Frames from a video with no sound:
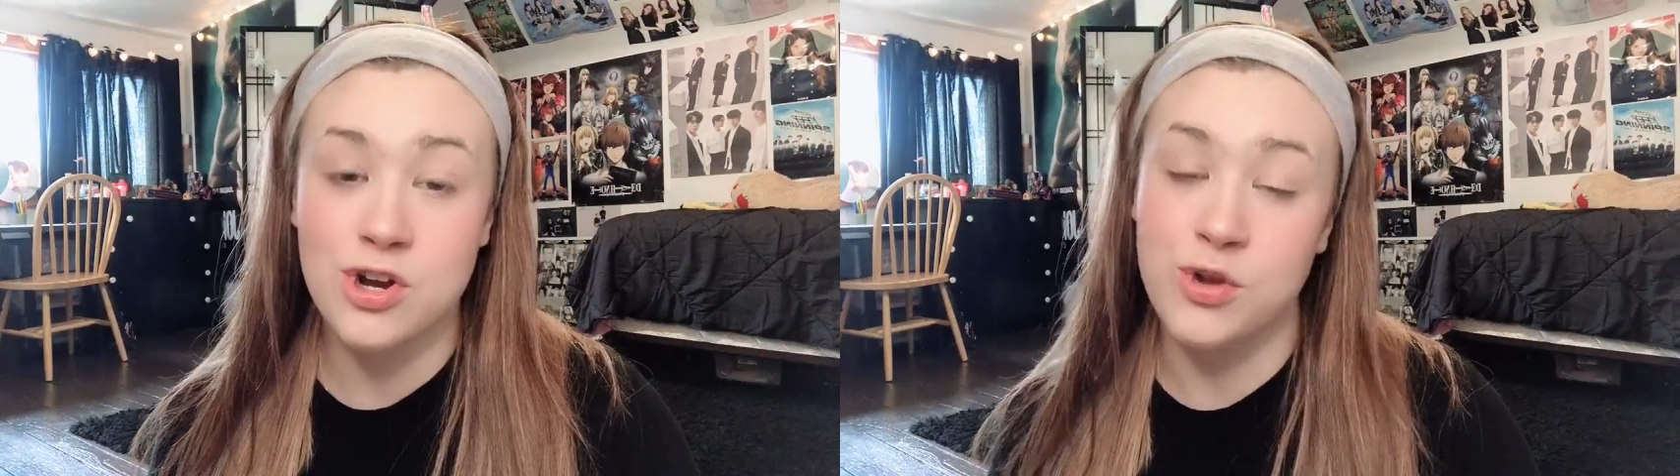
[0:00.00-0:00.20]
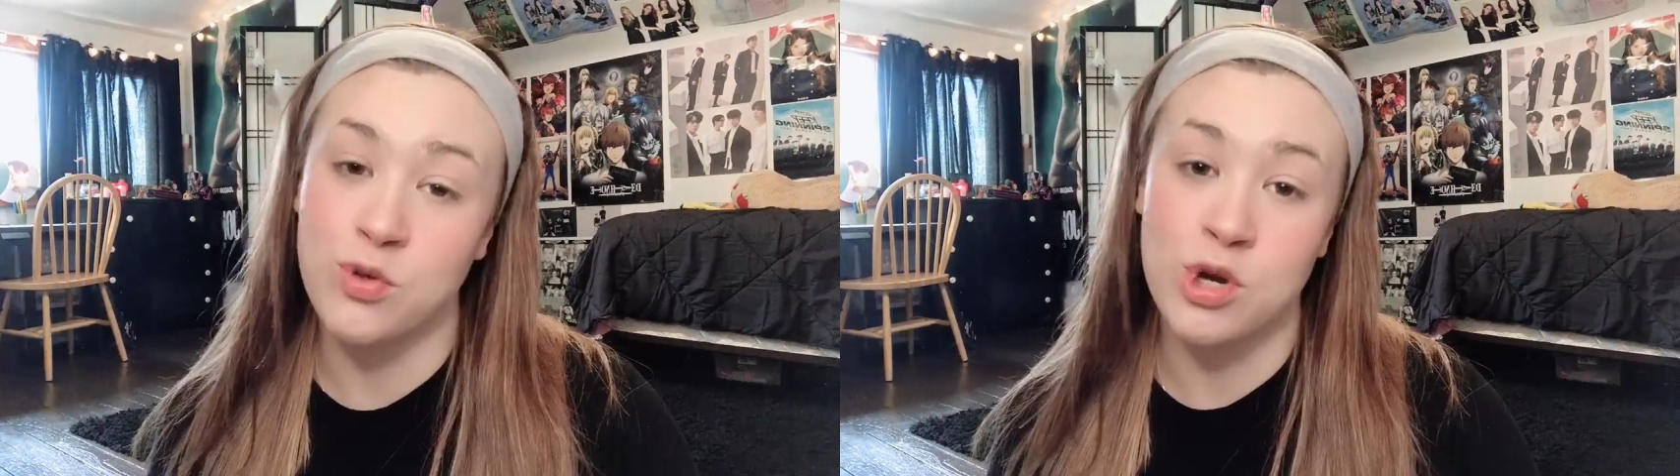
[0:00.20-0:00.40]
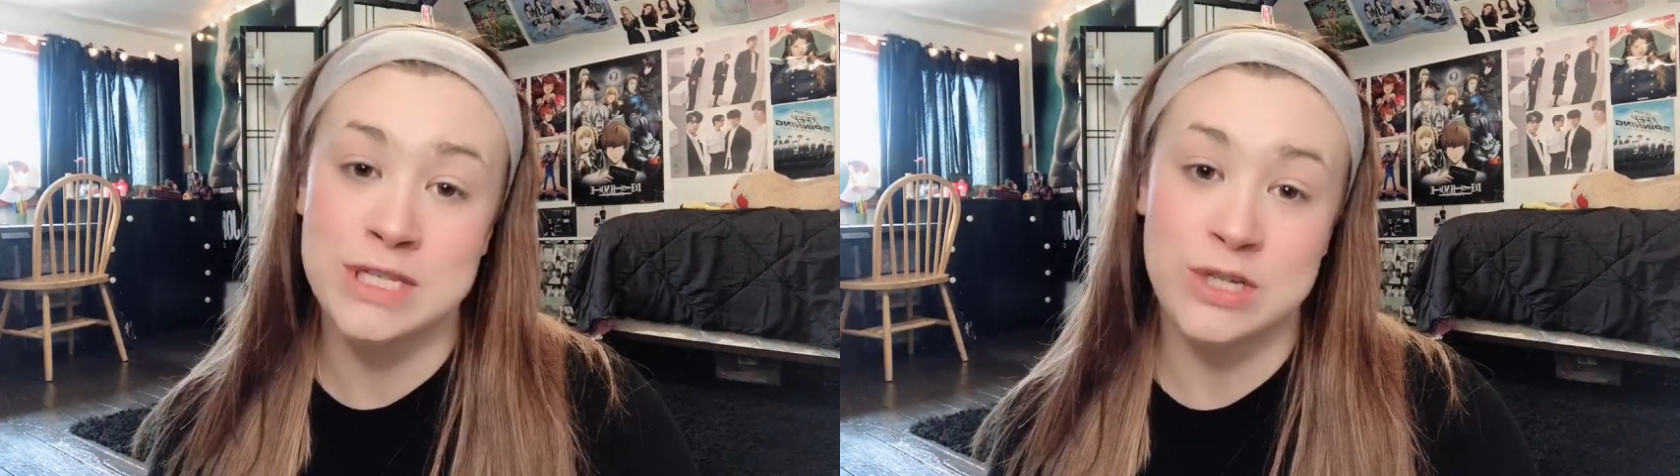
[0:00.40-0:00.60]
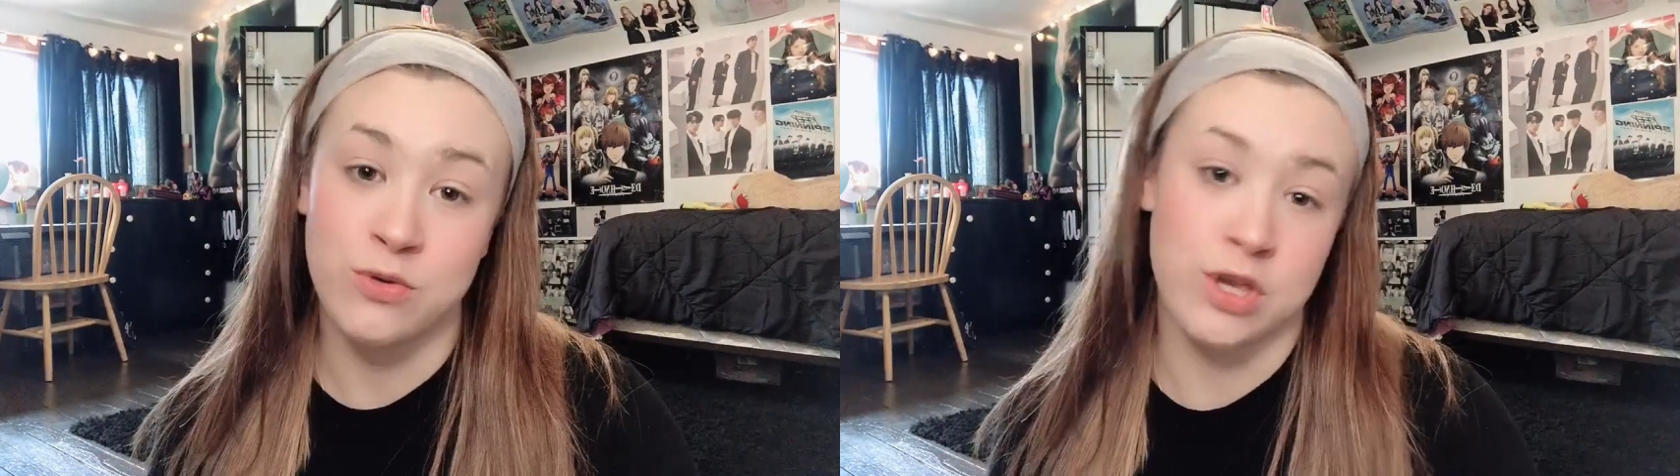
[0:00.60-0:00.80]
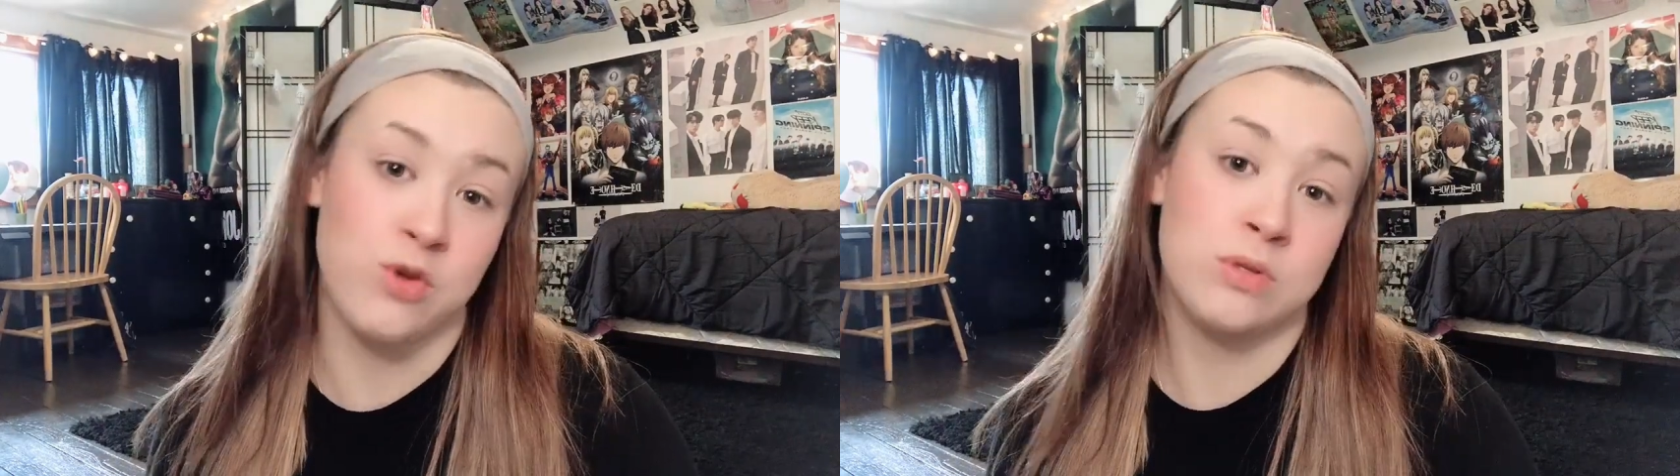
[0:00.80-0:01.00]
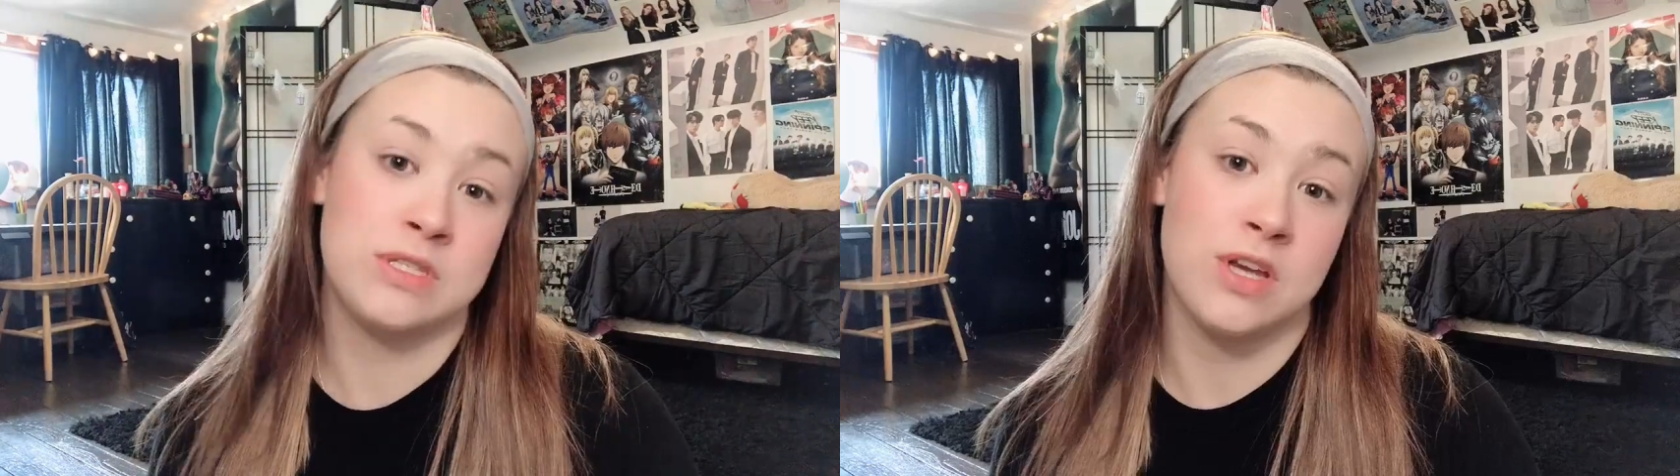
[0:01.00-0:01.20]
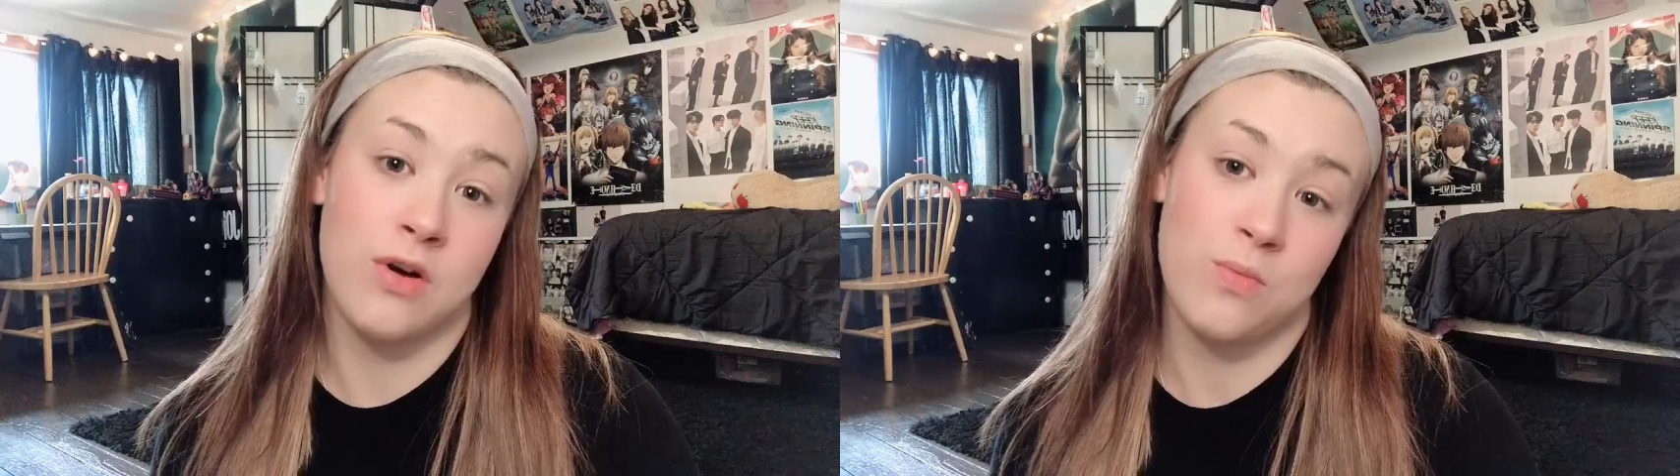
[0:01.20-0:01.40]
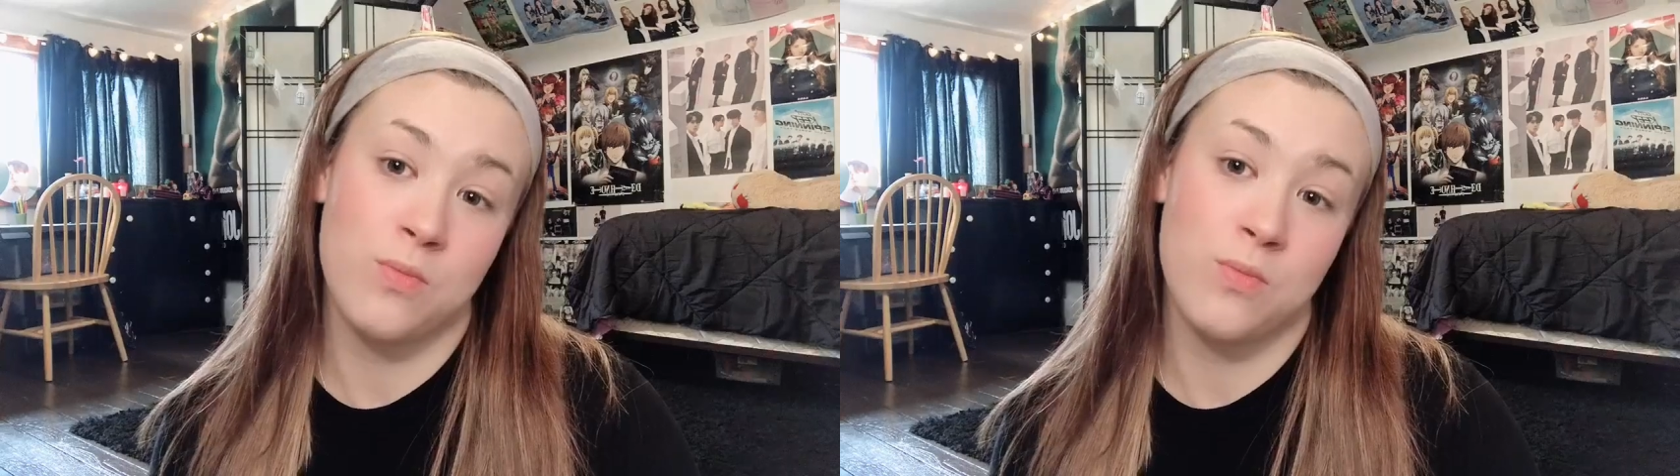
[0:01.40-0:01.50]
new look's still cute, so.